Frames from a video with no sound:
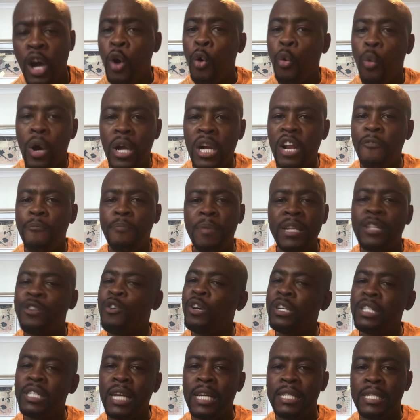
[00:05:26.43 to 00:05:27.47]
What if
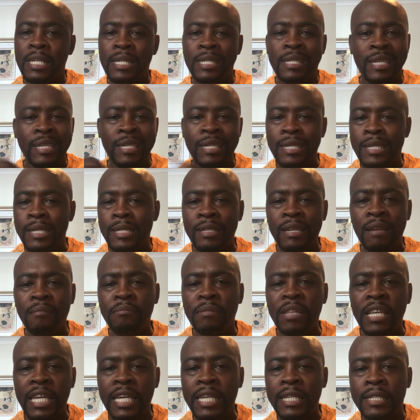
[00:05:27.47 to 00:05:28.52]
Bitcoin does exactly the same
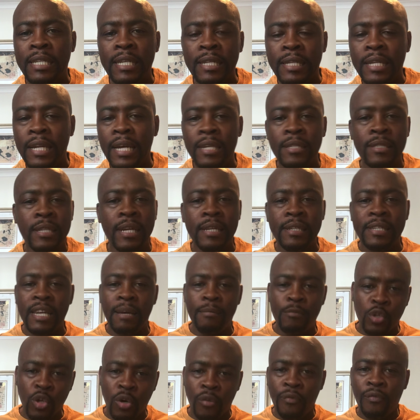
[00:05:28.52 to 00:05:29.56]
thing it did last year in
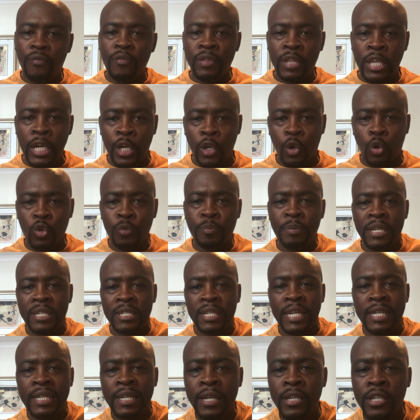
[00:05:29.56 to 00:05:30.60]
terms of the growth
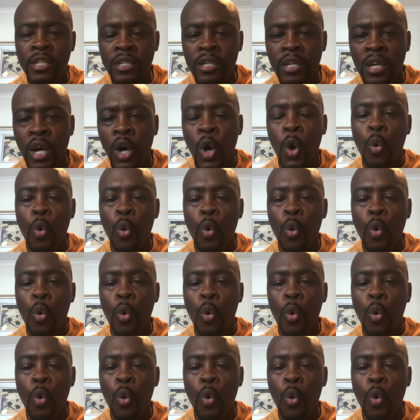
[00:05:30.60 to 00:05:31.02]
percentage?